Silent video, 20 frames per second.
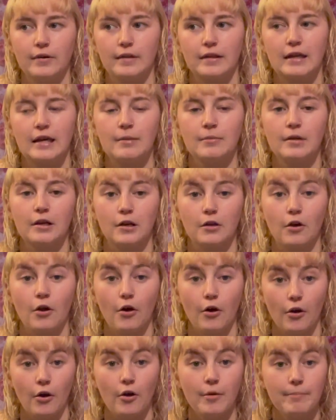either keep getting
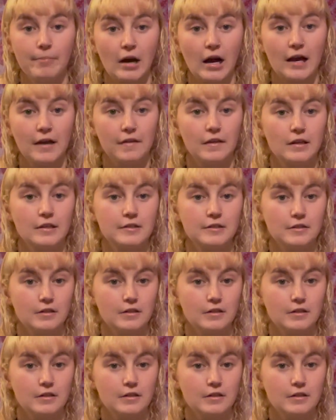hurt by this